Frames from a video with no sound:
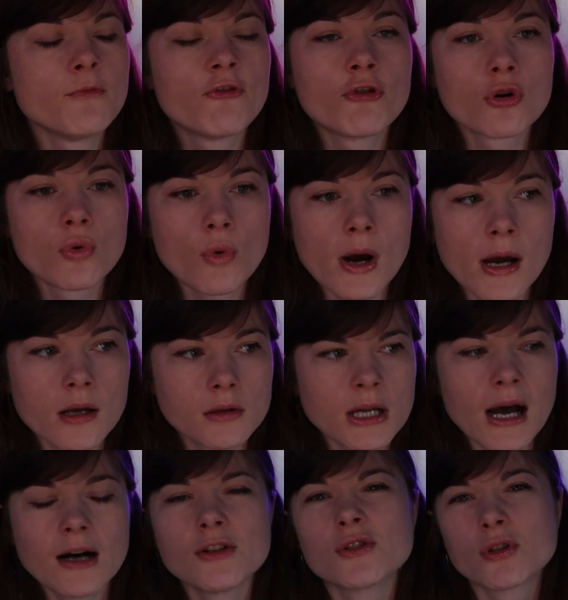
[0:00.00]
for a while,
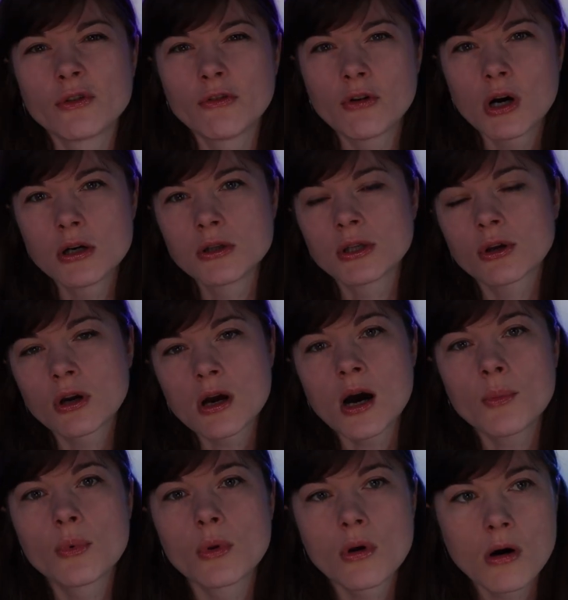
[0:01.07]
also on a
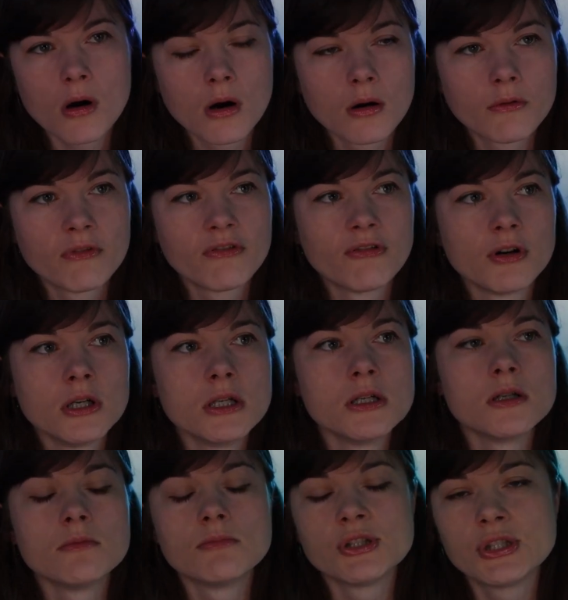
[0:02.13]
couple of
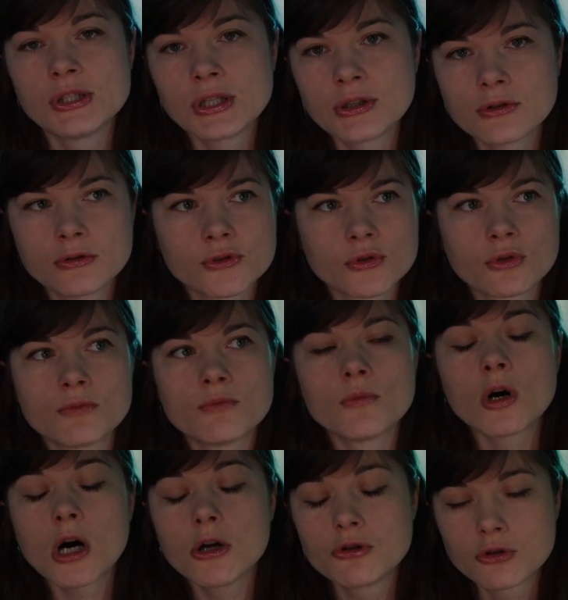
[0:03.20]
materials or
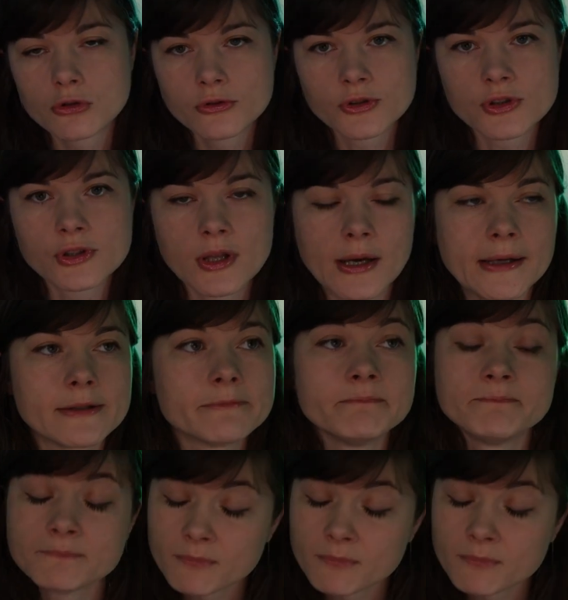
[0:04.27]
modules that